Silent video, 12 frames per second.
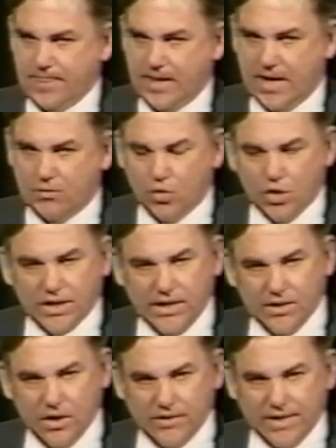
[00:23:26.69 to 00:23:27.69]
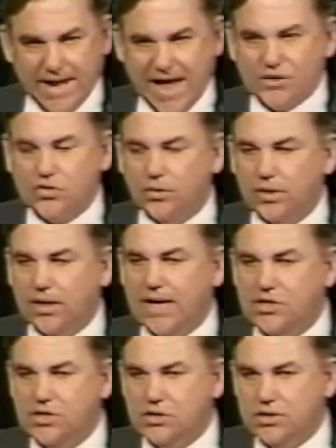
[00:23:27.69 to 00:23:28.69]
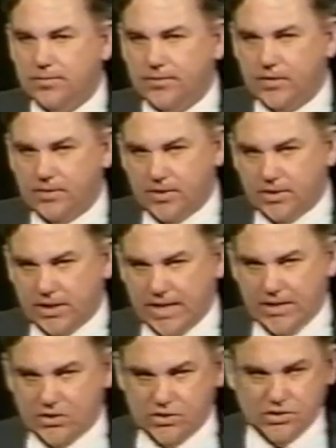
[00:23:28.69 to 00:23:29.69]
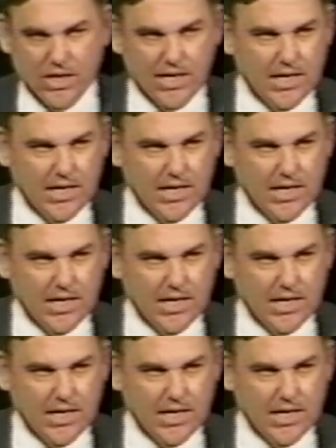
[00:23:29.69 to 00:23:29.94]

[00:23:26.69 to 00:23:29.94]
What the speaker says: and working on the natural relationship of communications,